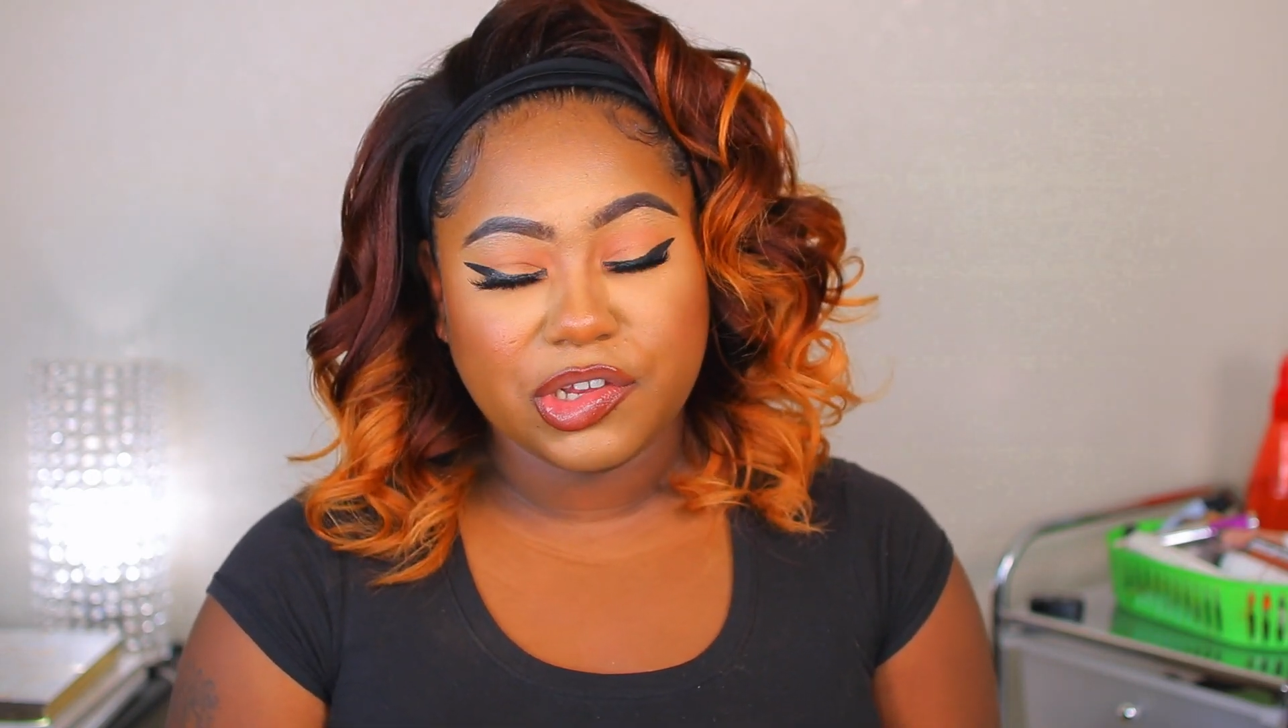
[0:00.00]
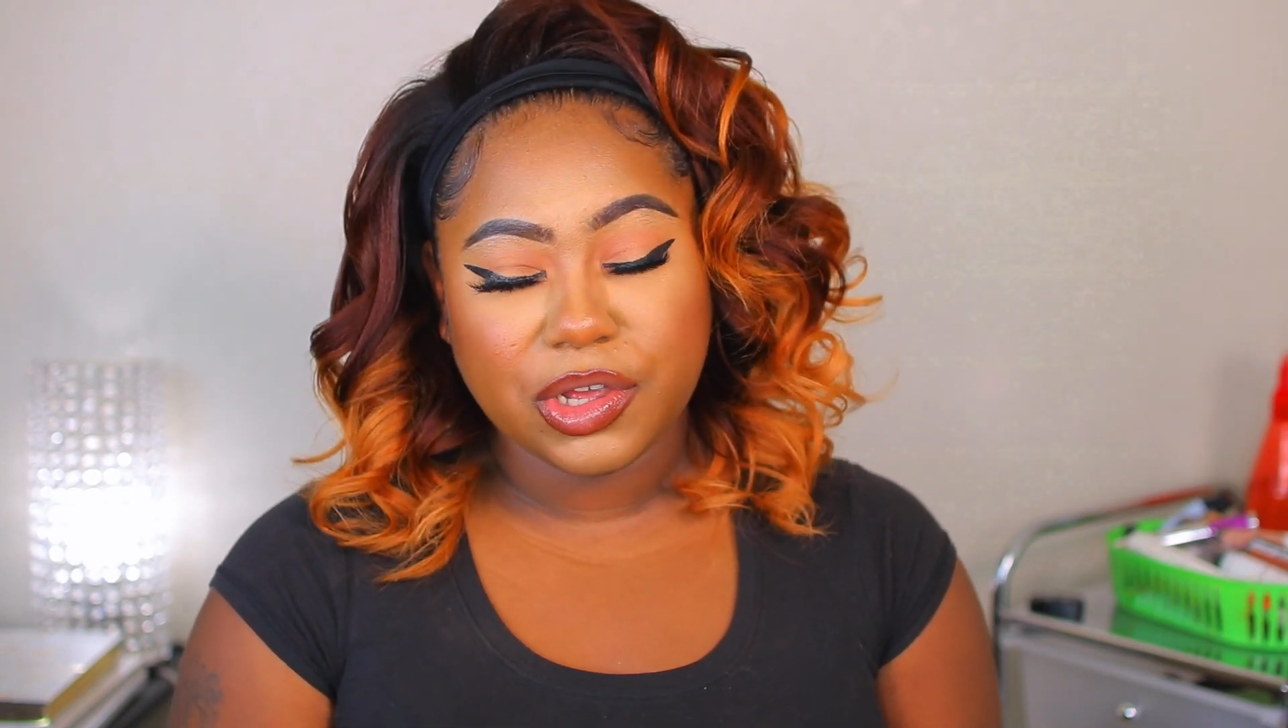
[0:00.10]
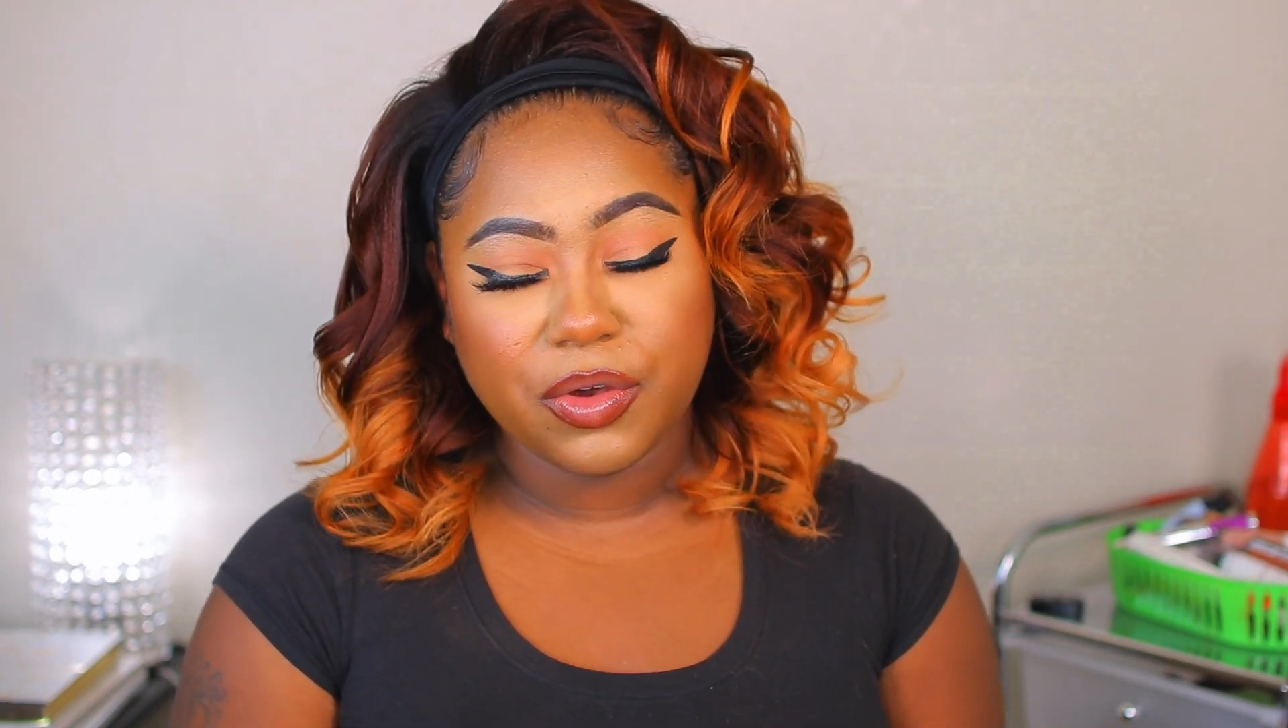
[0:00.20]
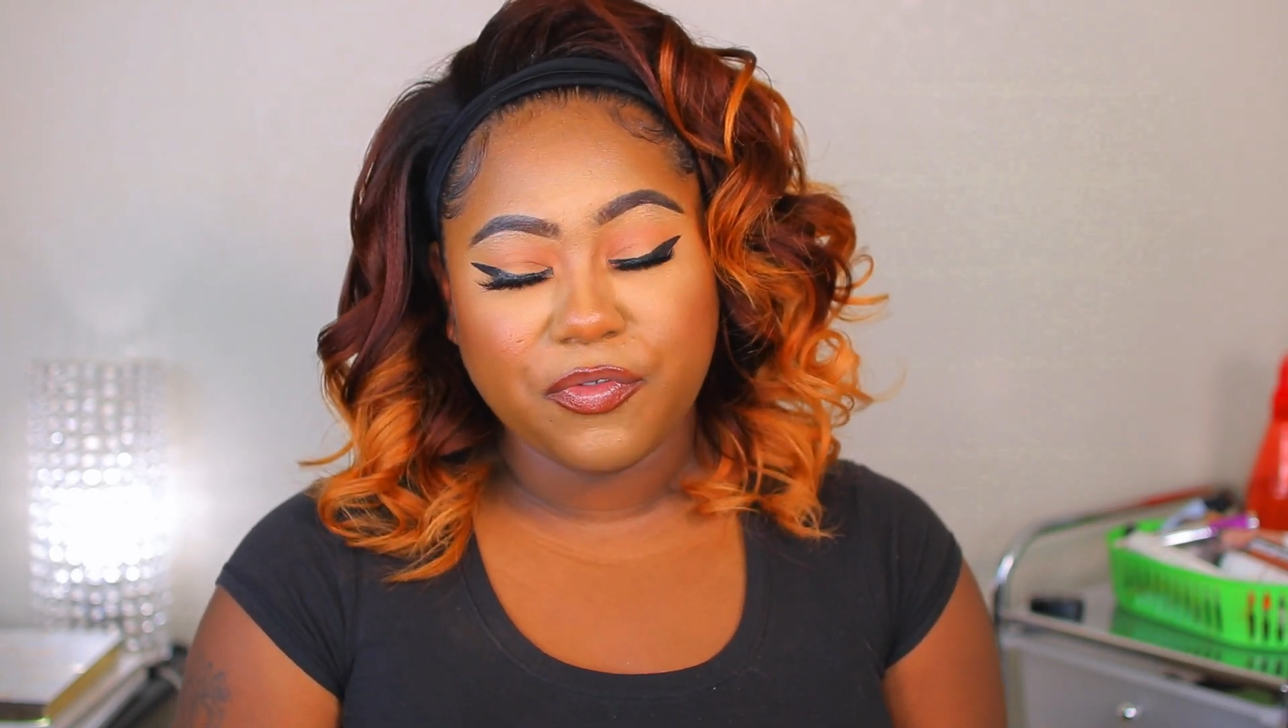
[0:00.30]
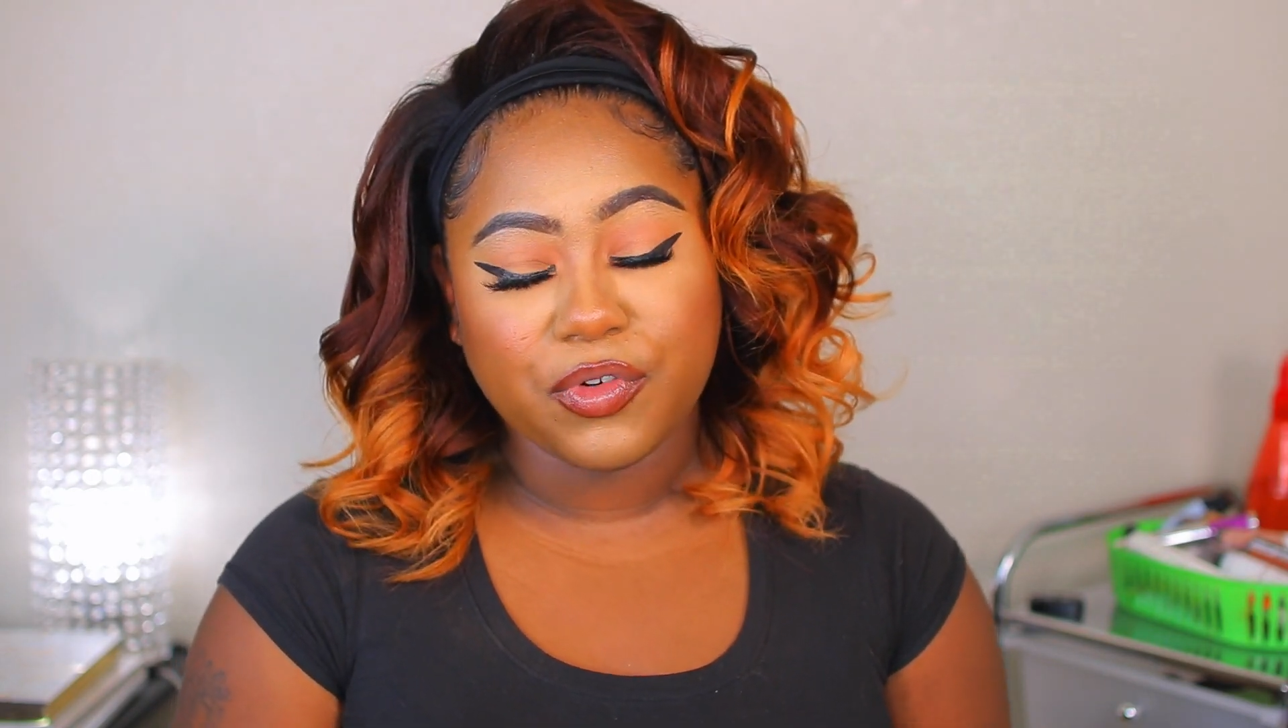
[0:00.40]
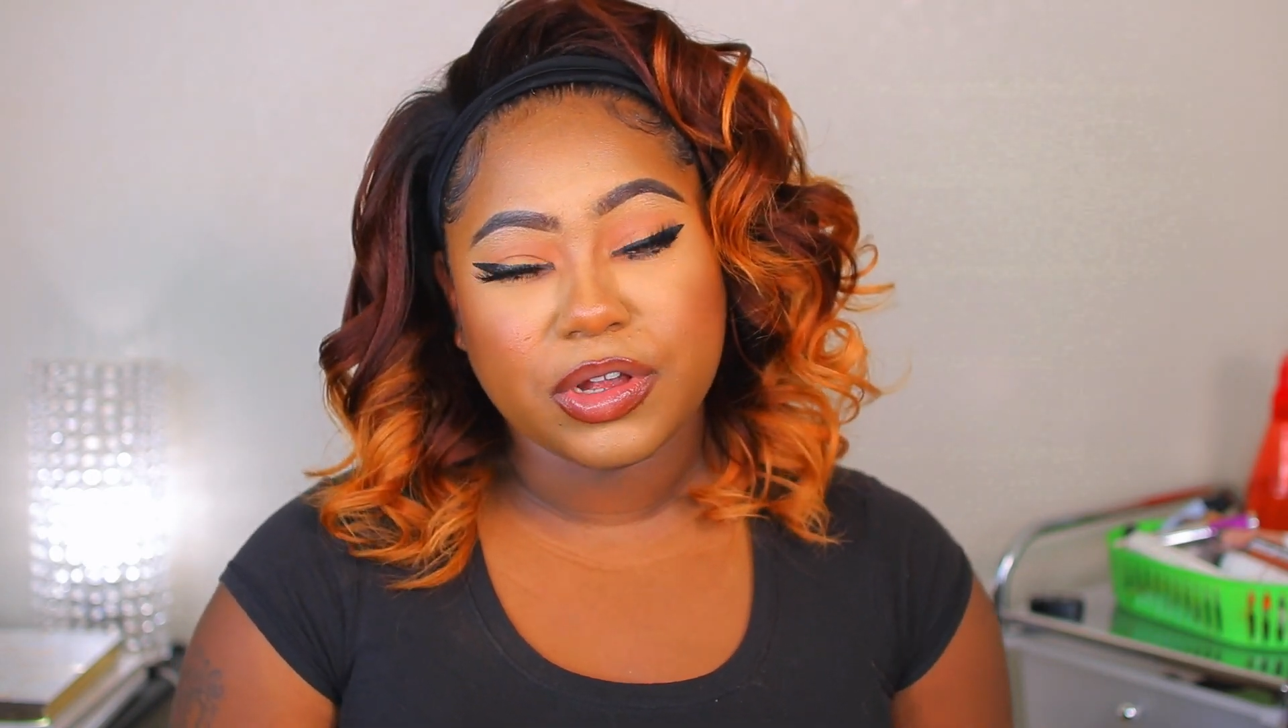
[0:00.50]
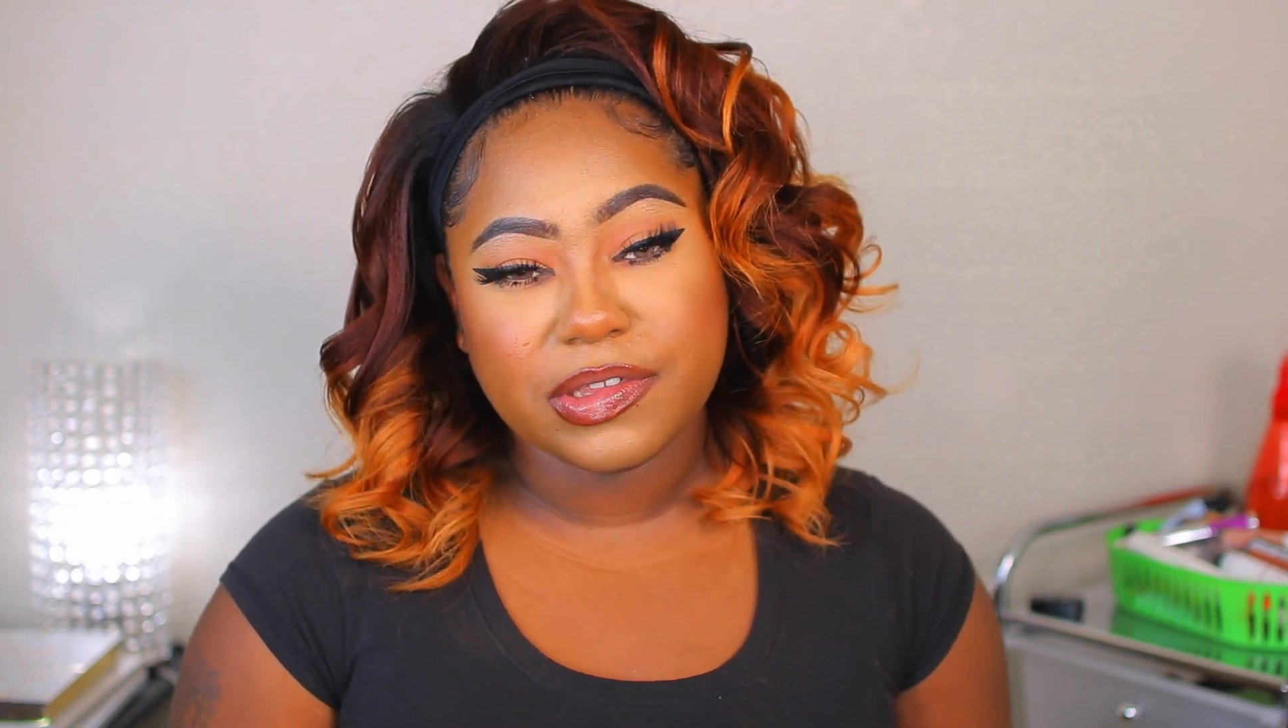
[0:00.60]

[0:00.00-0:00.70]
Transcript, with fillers: show for